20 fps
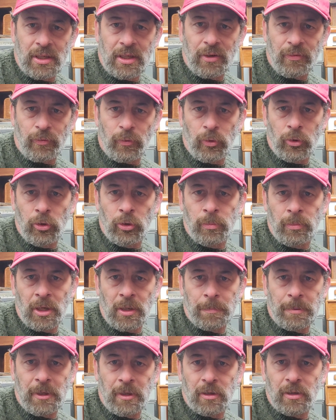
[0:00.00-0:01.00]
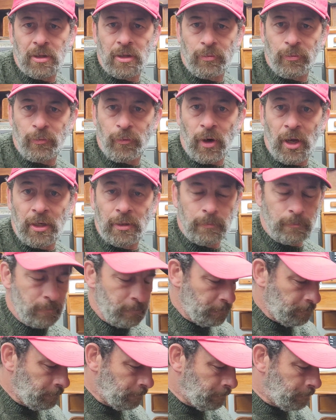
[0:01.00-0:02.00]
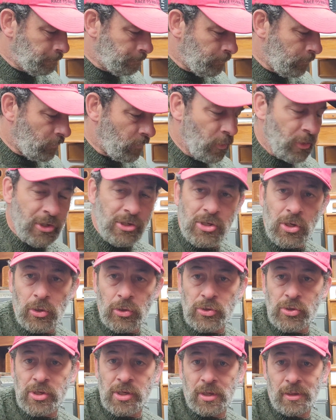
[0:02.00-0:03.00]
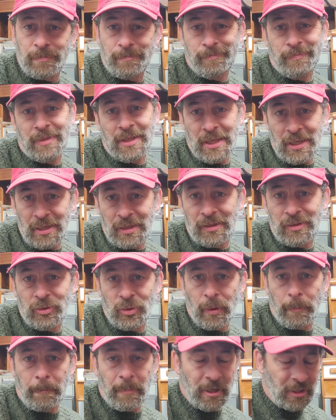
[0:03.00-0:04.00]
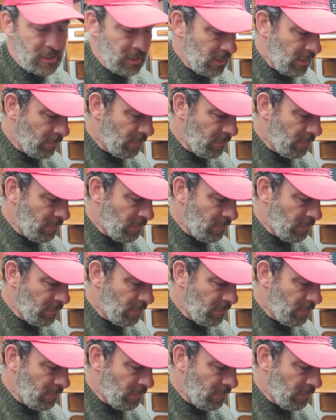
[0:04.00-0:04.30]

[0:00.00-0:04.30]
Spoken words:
enough room up here at the front for this hose to get into a bucket.